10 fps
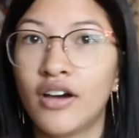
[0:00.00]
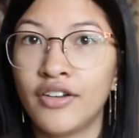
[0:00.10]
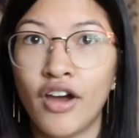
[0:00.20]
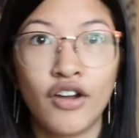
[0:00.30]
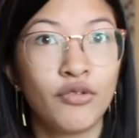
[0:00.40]
on
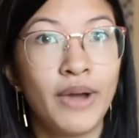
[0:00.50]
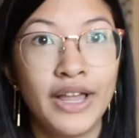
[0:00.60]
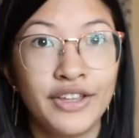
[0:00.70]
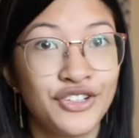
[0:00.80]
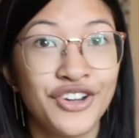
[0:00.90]

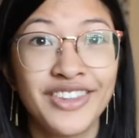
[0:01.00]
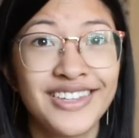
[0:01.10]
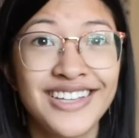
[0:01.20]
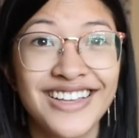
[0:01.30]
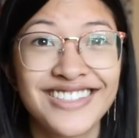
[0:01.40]
autopilot during the
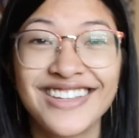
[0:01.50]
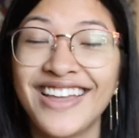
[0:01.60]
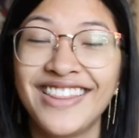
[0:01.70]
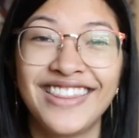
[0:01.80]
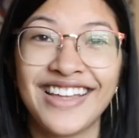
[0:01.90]
test,
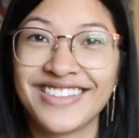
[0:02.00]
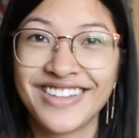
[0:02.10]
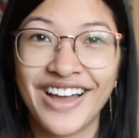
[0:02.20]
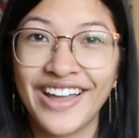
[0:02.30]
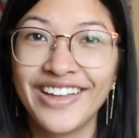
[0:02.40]
and that's
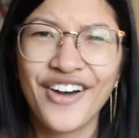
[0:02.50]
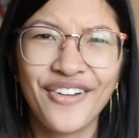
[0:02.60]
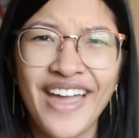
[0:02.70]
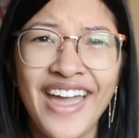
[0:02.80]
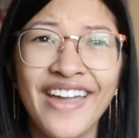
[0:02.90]
not
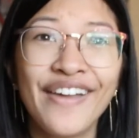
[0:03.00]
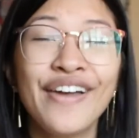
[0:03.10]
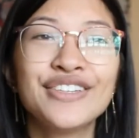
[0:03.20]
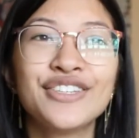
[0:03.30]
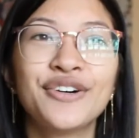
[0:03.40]
okay.
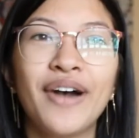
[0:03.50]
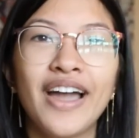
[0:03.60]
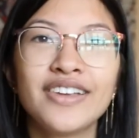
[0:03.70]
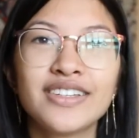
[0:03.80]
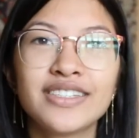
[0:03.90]
So
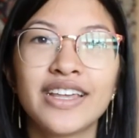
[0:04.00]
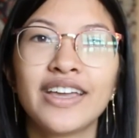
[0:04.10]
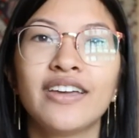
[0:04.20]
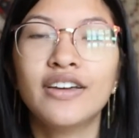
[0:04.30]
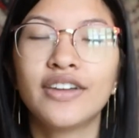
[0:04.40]
I just
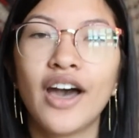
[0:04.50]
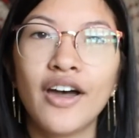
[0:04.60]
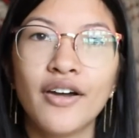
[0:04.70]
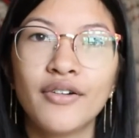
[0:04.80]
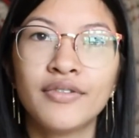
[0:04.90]
like
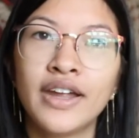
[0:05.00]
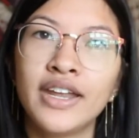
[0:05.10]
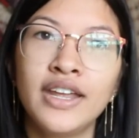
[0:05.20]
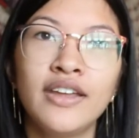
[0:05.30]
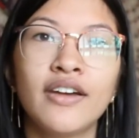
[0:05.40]
got
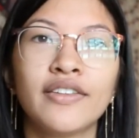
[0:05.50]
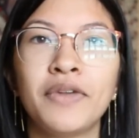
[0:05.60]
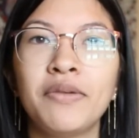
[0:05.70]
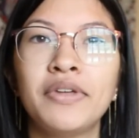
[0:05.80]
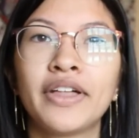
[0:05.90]
ready
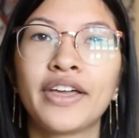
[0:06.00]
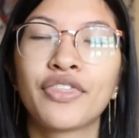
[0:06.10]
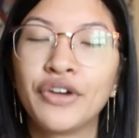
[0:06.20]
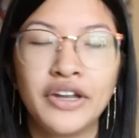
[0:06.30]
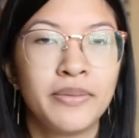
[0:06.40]
maybe like
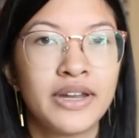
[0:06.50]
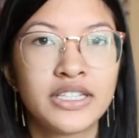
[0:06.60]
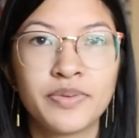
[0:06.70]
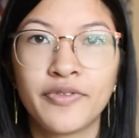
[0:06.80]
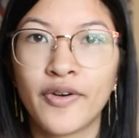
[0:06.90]
30
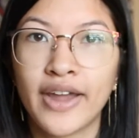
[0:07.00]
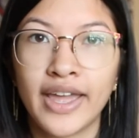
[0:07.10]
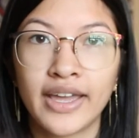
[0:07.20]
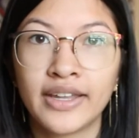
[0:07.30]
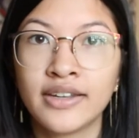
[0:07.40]
minutes
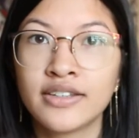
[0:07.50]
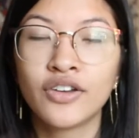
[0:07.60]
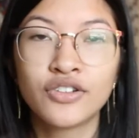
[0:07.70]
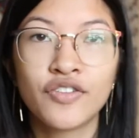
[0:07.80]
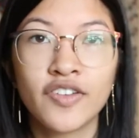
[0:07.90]
beforehand,
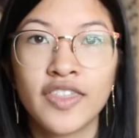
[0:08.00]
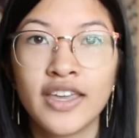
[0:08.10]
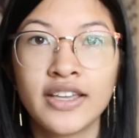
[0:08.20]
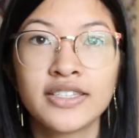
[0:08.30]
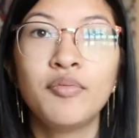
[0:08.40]
looked over
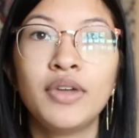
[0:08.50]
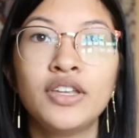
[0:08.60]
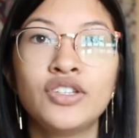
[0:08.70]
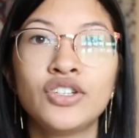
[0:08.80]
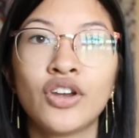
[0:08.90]
things,
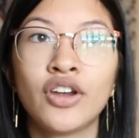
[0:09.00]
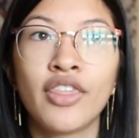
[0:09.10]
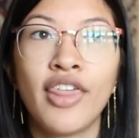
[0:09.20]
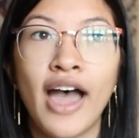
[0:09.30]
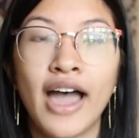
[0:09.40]
made sure
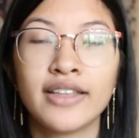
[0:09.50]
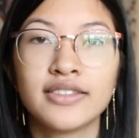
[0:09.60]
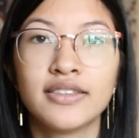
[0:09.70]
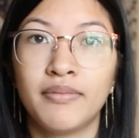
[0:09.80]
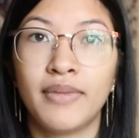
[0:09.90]

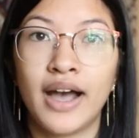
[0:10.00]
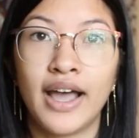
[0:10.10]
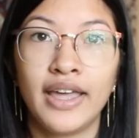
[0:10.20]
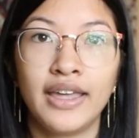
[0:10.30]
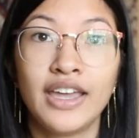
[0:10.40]
that
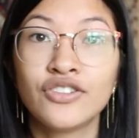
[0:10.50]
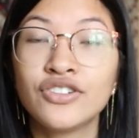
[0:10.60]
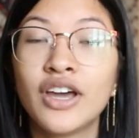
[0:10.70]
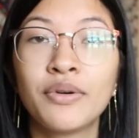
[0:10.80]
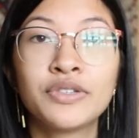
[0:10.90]
my
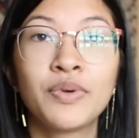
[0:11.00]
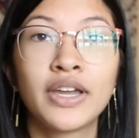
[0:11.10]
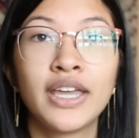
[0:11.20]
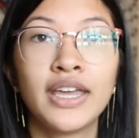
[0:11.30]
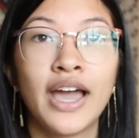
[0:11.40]
internet was
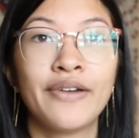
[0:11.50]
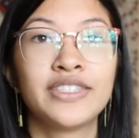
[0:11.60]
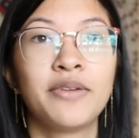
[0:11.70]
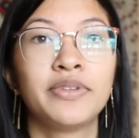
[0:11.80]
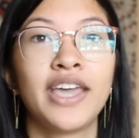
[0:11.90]
working, I was
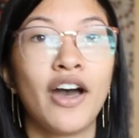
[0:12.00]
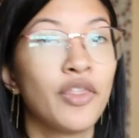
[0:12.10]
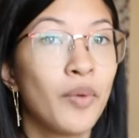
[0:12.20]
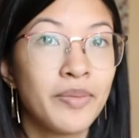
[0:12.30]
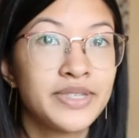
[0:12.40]
able to get on
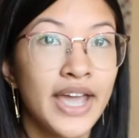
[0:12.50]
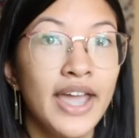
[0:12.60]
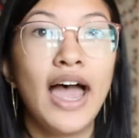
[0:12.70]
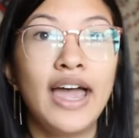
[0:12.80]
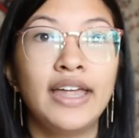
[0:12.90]
the website,
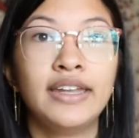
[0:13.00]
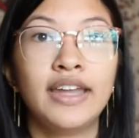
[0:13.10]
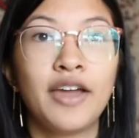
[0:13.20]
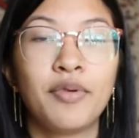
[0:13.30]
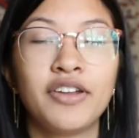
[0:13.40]
and
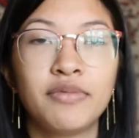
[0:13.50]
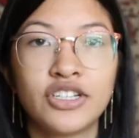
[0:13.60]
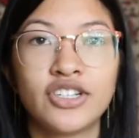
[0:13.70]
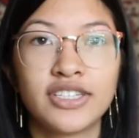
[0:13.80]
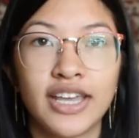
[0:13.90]
I pretty much
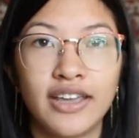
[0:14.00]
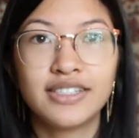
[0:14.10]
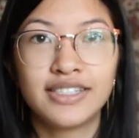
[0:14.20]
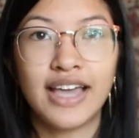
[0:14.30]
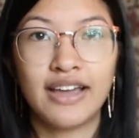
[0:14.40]
just like
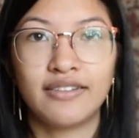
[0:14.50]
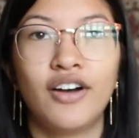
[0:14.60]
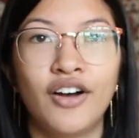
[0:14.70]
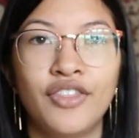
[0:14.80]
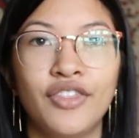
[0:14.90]
sat
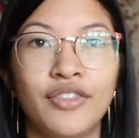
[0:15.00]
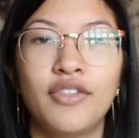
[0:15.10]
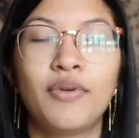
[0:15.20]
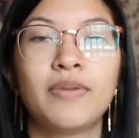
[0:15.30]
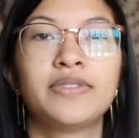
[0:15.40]
on the
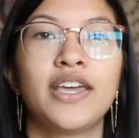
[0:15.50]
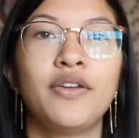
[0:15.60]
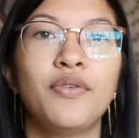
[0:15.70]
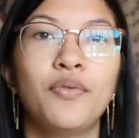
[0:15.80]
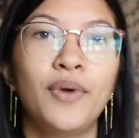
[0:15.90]
website
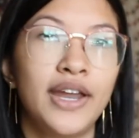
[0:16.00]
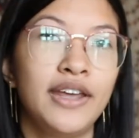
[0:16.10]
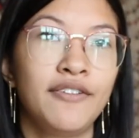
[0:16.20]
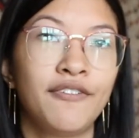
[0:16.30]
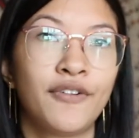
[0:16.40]

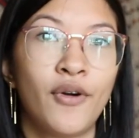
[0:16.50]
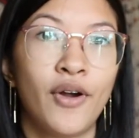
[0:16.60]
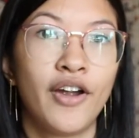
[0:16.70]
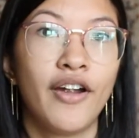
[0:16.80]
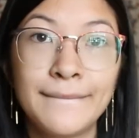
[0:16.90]
waiting
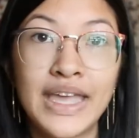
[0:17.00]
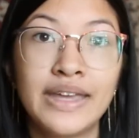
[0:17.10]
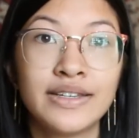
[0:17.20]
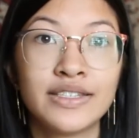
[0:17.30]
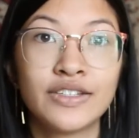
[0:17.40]
for me
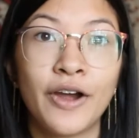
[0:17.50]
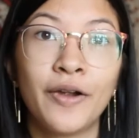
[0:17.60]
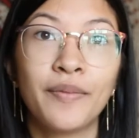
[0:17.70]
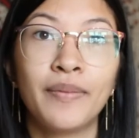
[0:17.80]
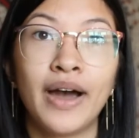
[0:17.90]
to start
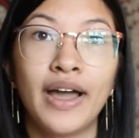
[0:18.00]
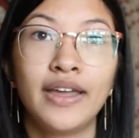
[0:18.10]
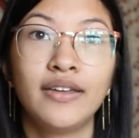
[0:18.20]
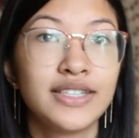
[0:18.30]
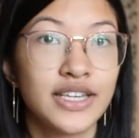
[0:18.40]
my
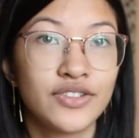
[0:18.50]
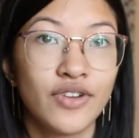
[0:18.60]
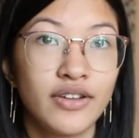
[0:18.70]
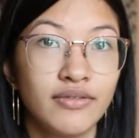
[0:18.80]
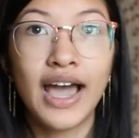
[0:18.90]
test
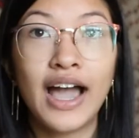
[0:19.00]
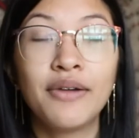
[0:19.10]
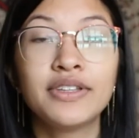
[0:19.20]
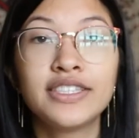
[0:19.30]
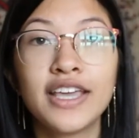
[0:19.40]
run. I
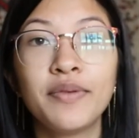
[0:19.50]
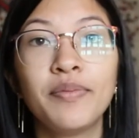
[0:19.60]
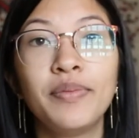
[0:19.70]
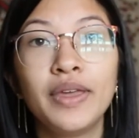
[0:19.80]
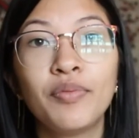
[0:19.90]
would say
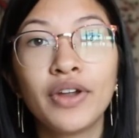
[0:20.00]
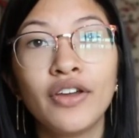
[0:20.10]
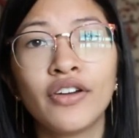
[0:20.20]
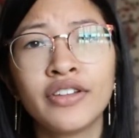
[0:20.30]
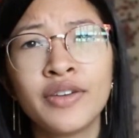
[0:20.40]
be pretty
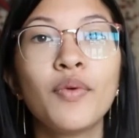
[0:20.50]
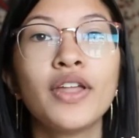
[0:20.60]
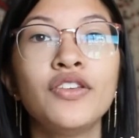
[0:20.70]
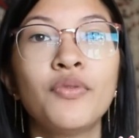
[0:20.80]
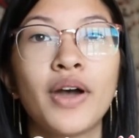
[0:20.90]
early
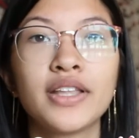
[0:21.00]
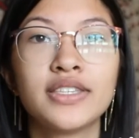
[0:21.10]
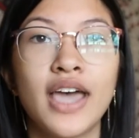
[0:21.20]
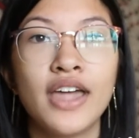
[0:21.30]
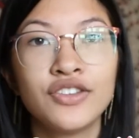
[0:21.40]
when you want
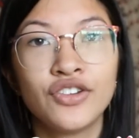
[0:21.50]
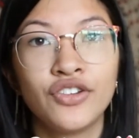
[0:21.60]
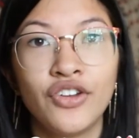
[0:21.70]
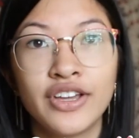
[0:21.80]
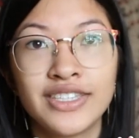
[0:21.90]
to enter
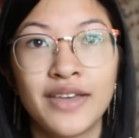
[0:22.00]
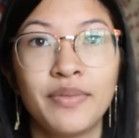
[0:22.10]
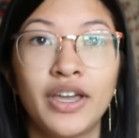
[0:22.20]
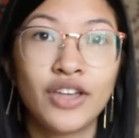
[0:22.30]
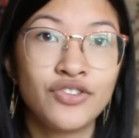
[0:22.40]
your exam,
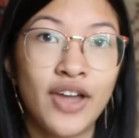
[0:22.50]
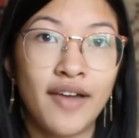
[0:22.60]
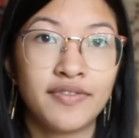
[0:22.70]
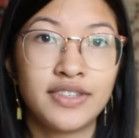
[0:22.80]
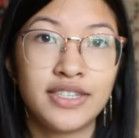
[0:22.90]
because you
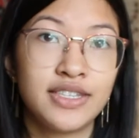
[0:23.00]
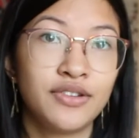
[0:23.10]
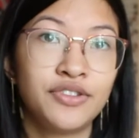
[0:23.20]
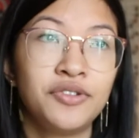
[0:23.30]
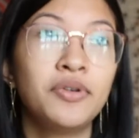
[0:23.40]
have to
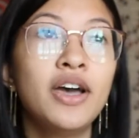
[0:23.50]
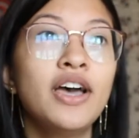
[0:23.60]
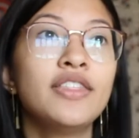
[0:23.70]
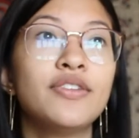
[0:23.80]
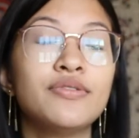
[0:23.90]
still do
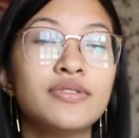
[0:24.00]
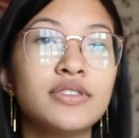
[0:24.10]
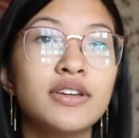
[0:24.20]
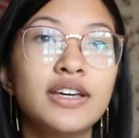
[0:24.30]
those